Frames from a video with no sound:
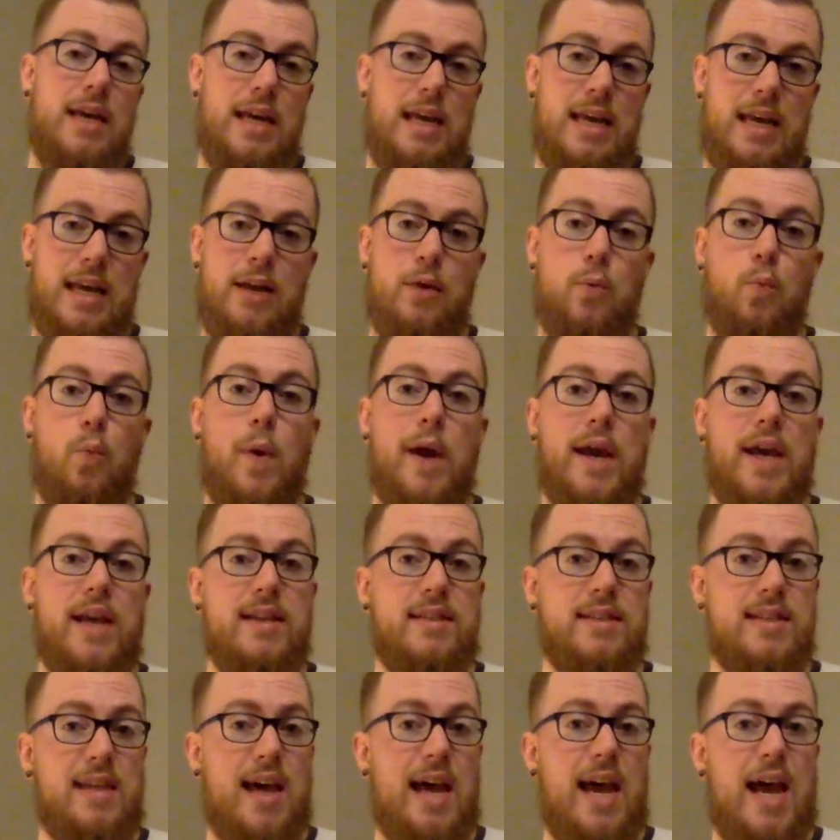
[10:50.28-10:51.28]
in
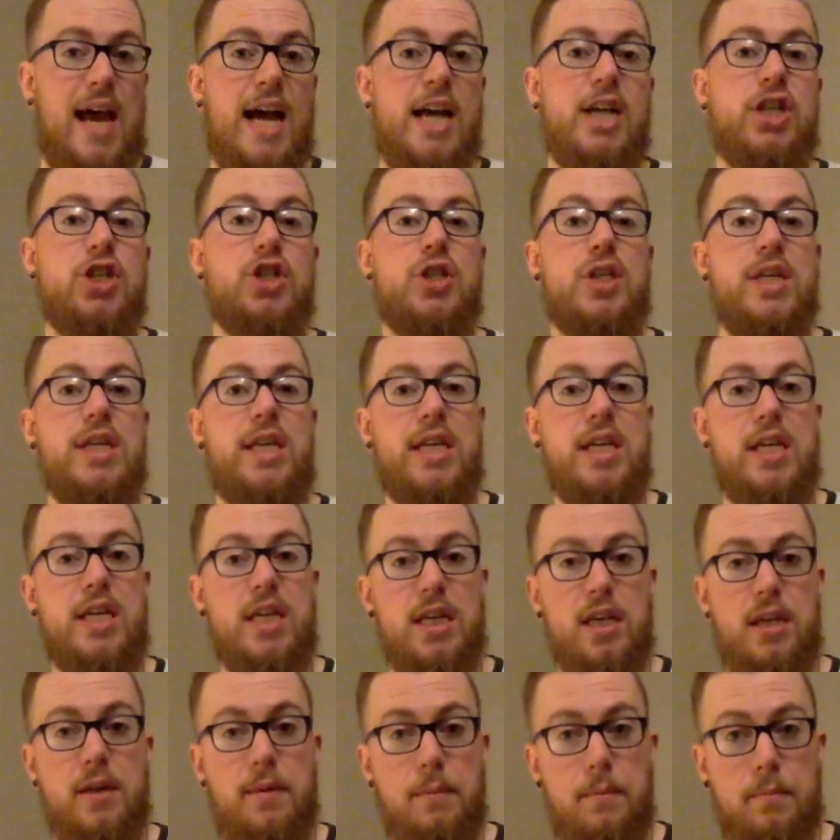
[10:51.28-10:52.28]
ways that actually
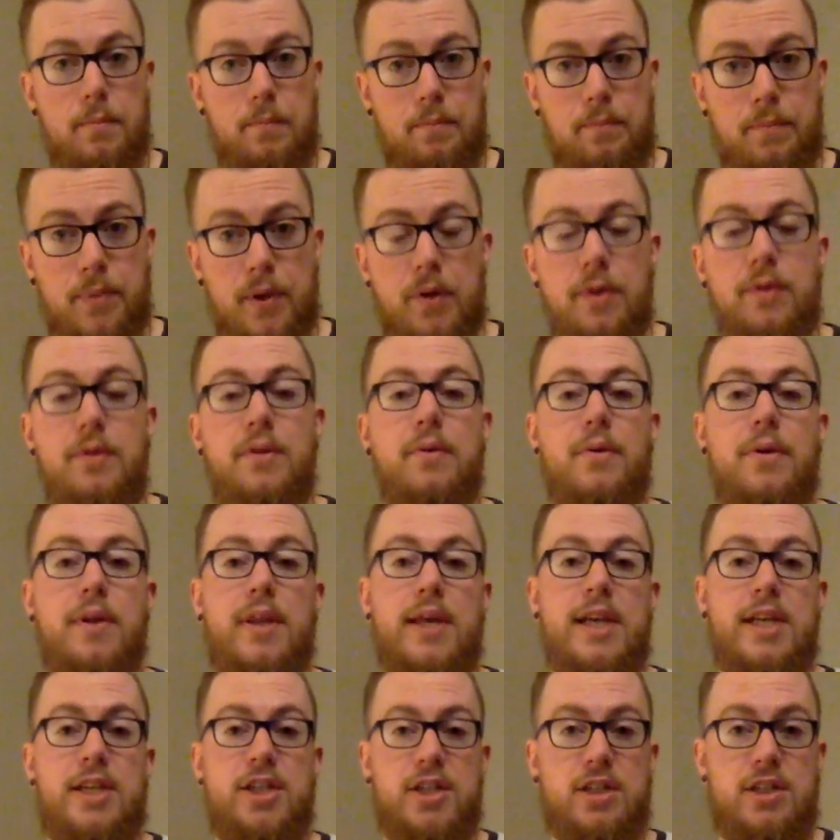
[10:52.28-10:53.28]
build the
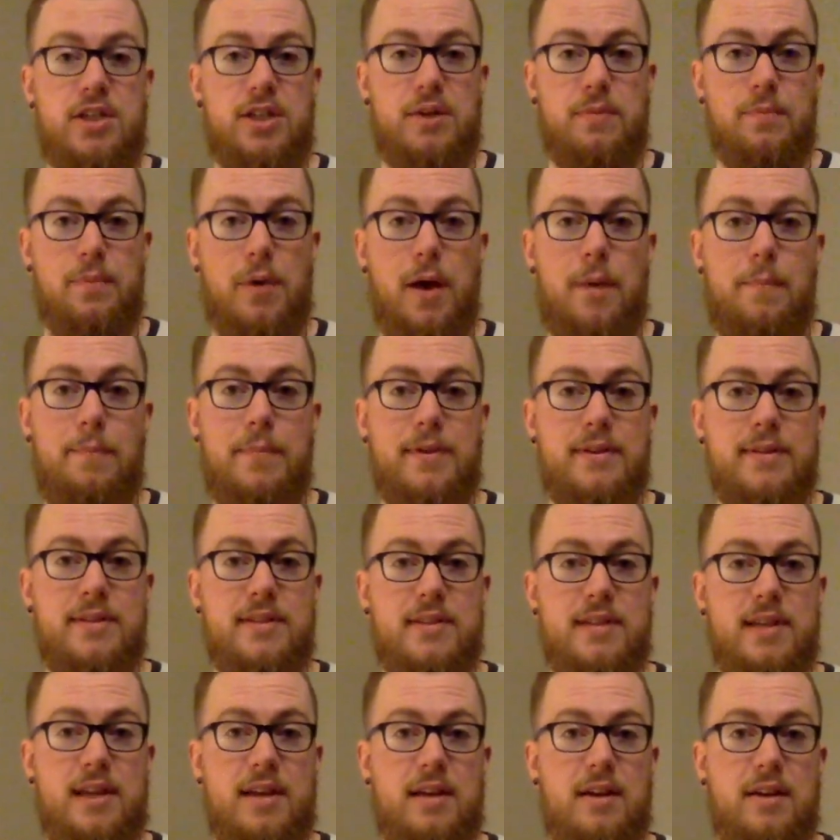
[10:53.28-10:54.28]
relationship up
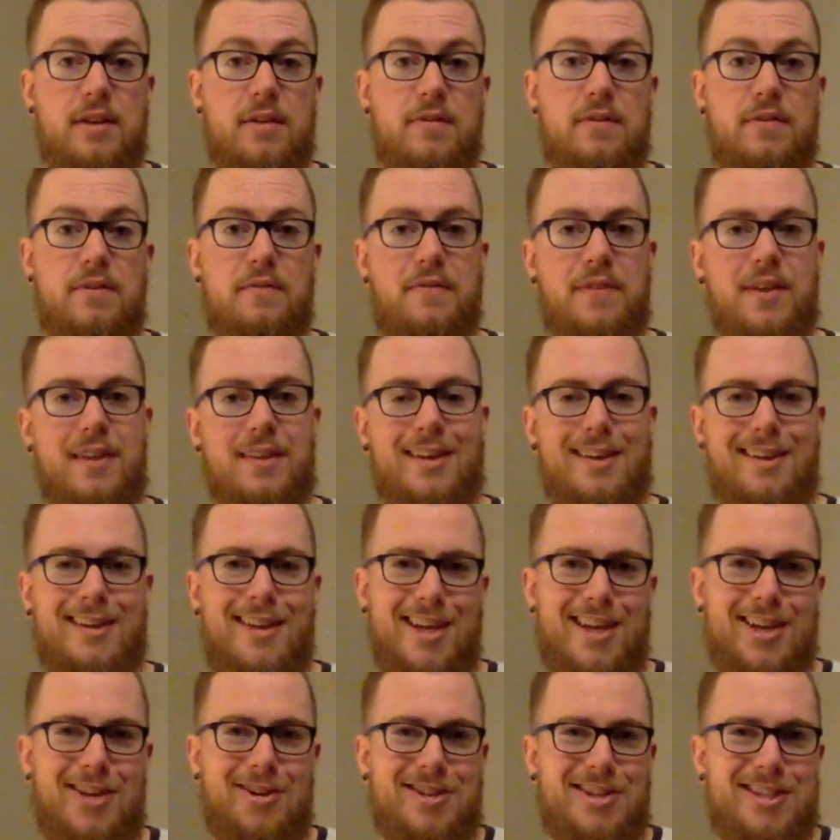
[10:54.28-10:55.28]
instead of feeling
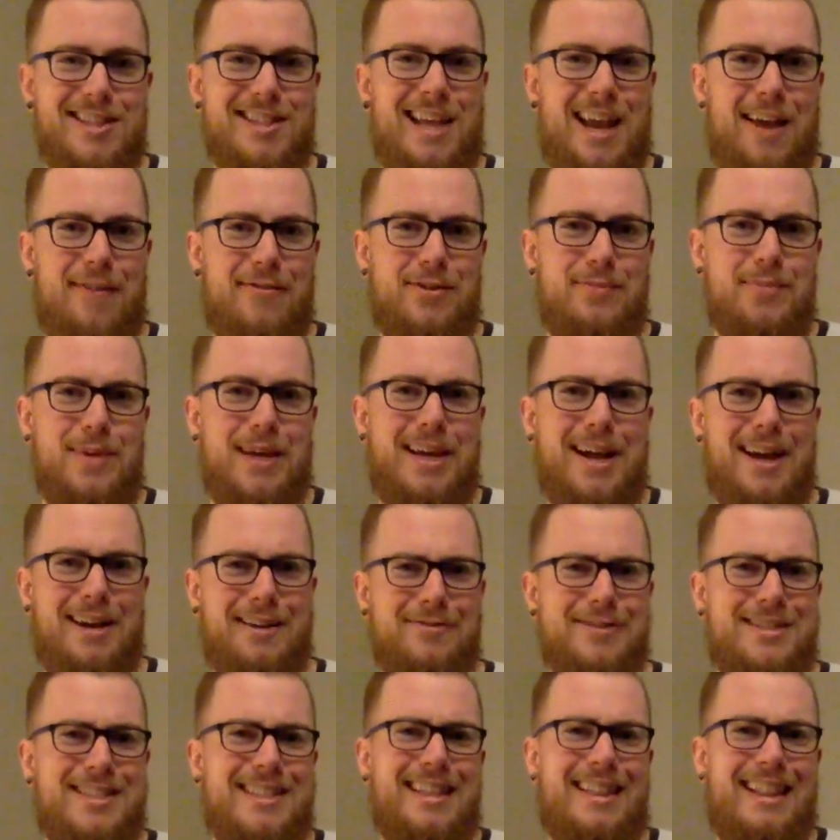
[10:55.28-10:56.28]
like you just have to be kind
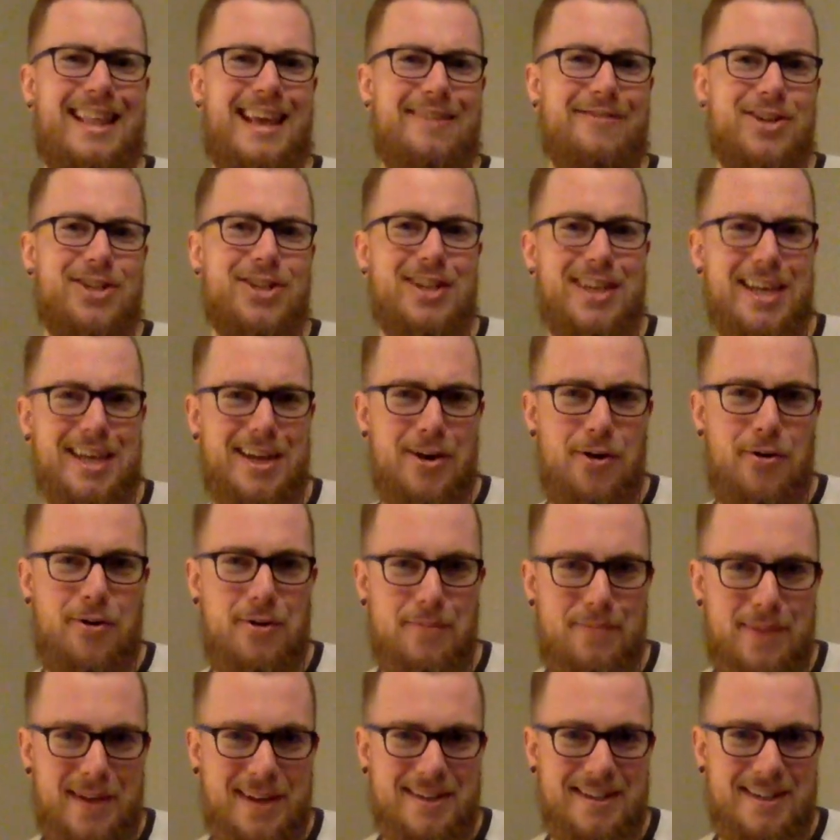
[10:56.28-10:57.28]
of slavishly
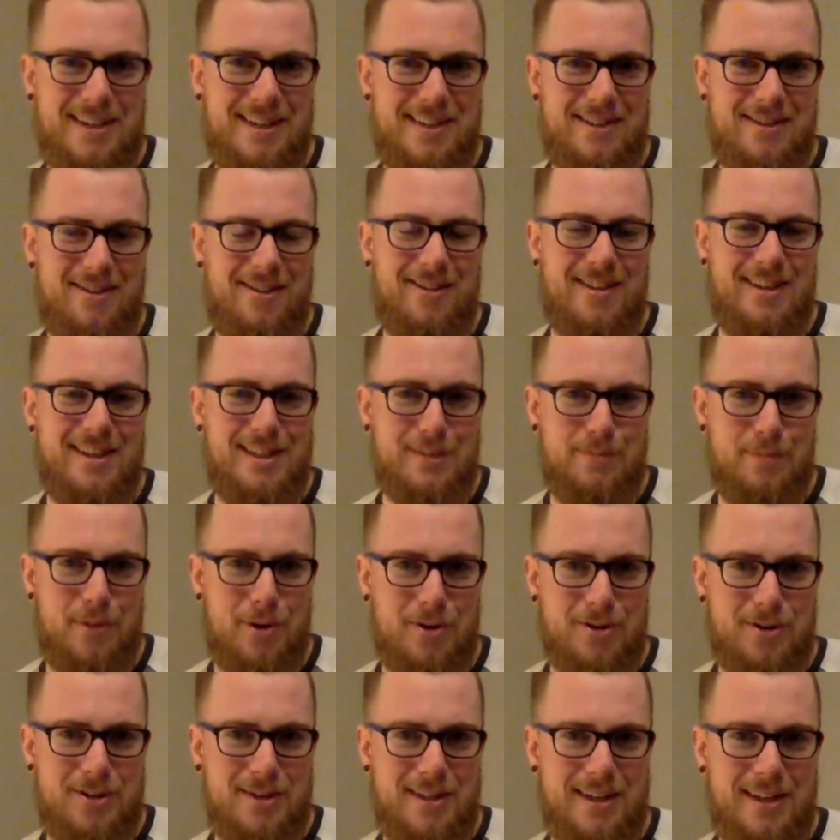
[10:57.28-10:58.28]
codependent on this
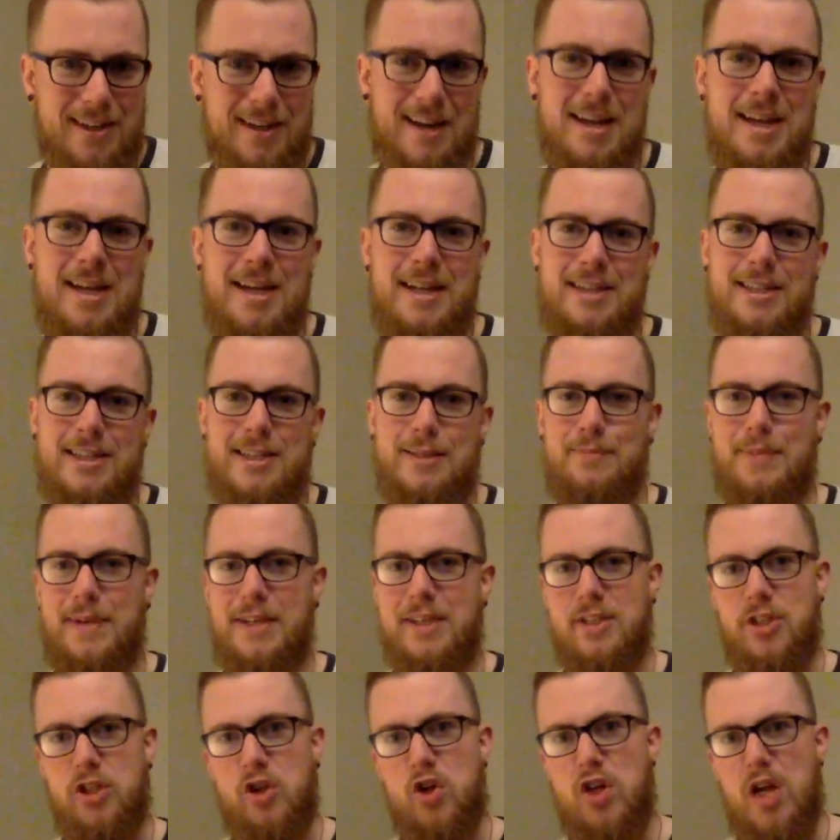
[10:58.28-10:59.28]
person just
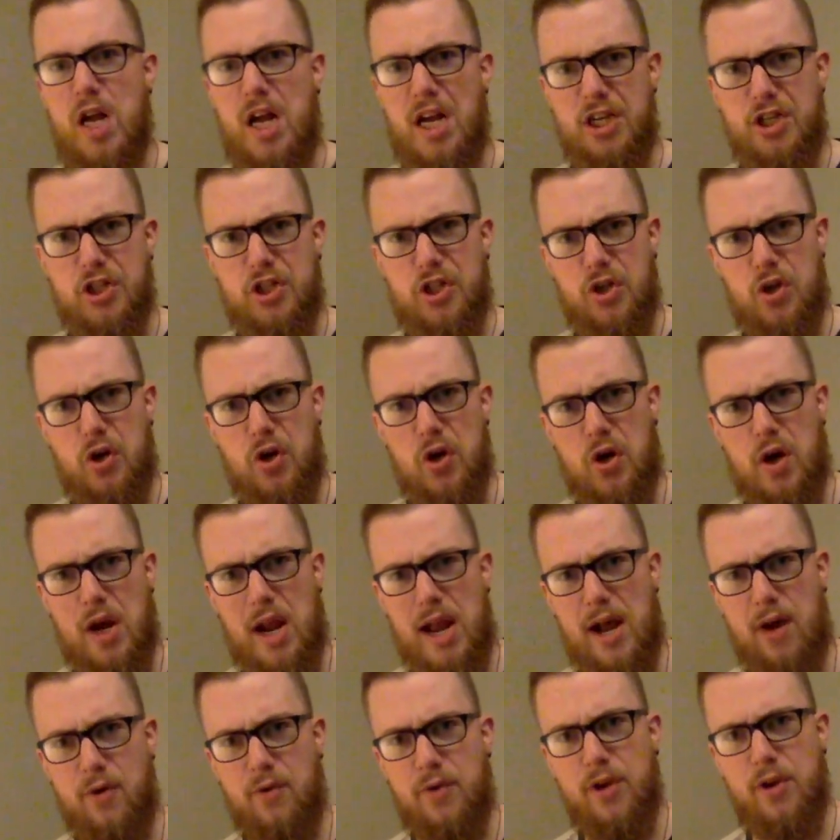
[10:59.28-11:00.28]
because you're not sure
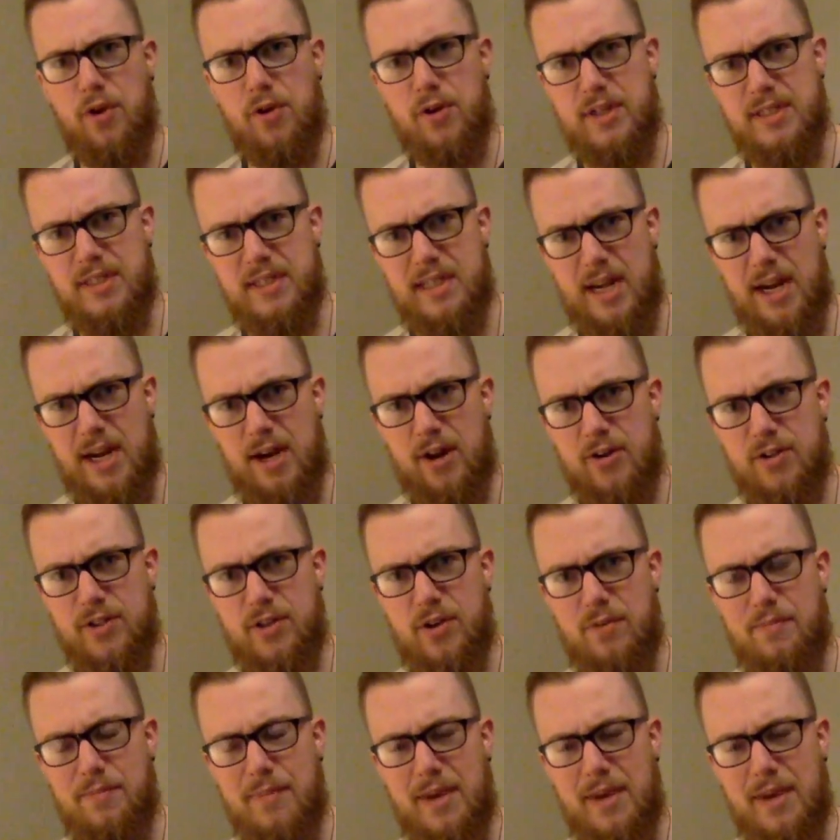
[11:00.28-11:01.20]
how your desires are